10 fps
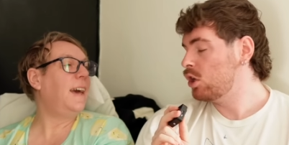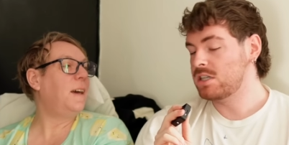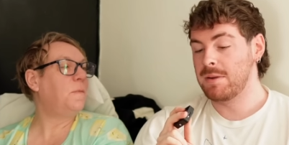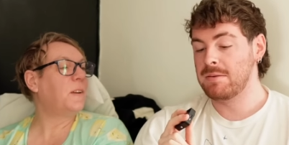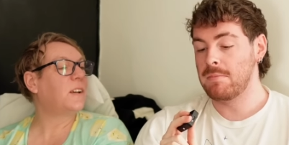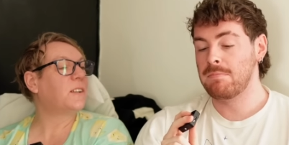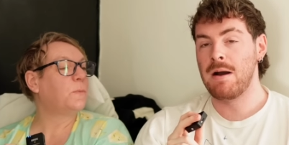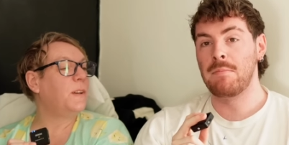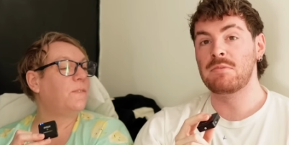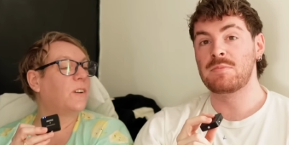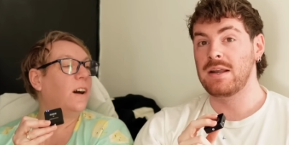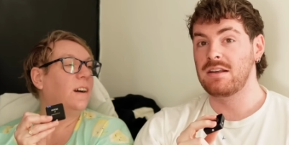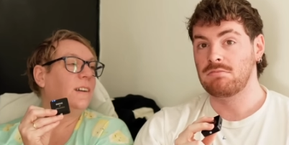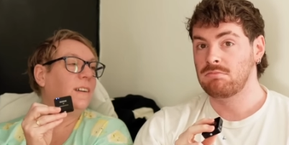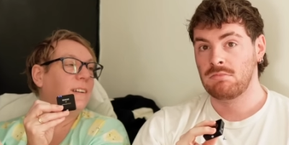Speaker 1: Because I mean, my mum's
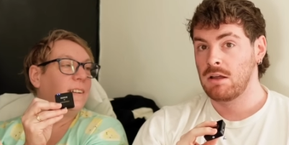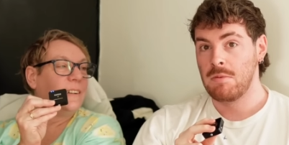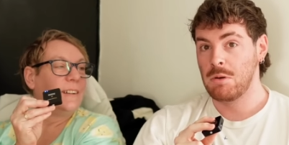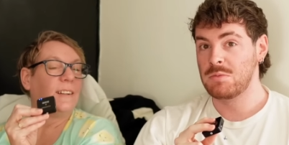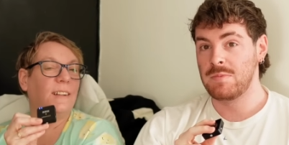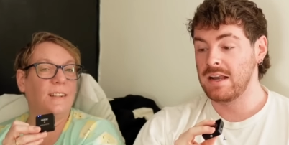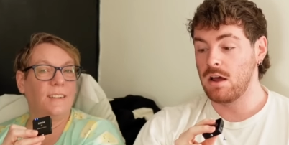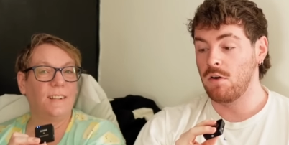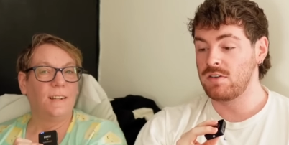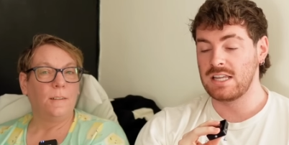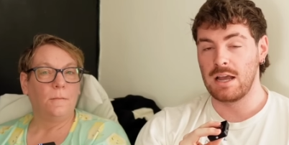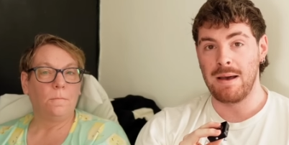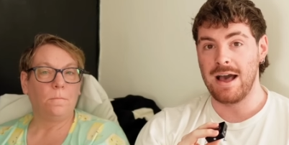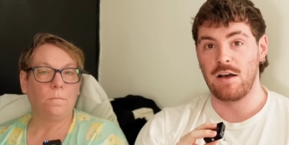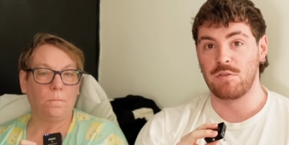been obviously a
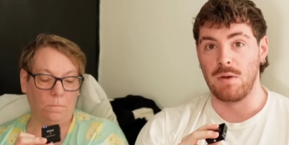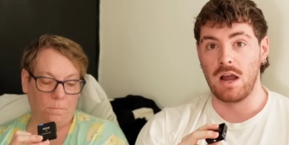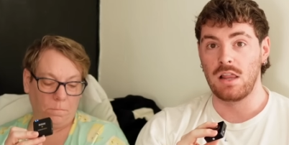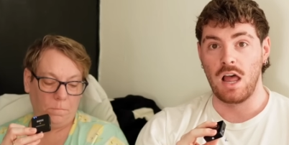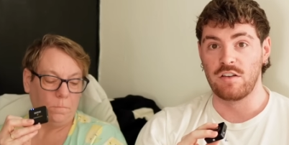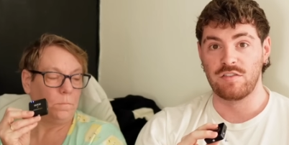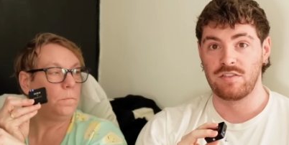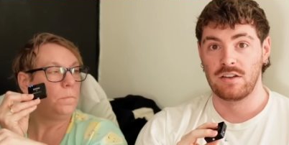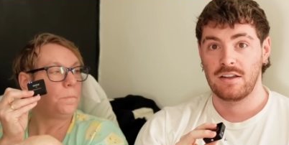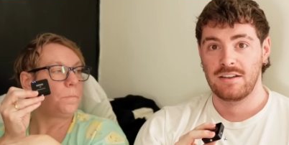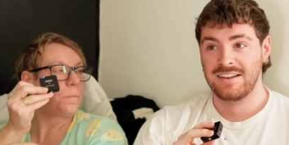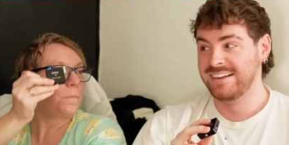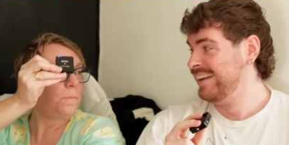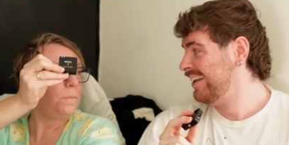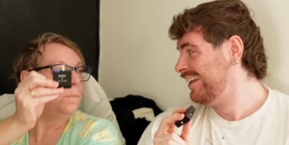part of my life,
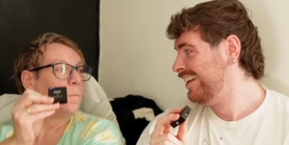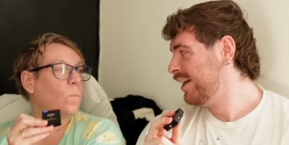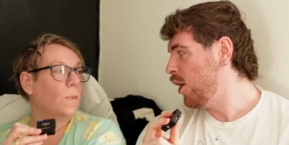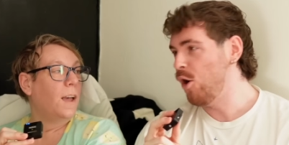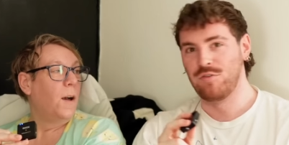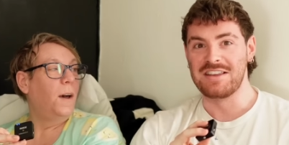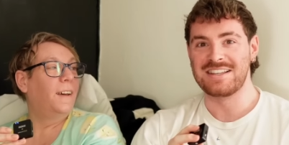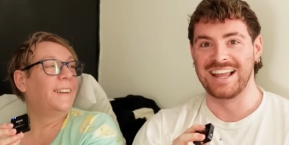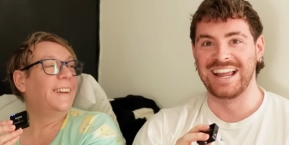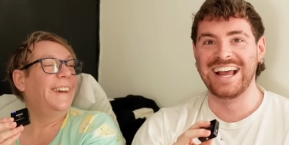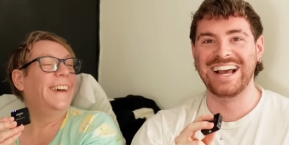obviously.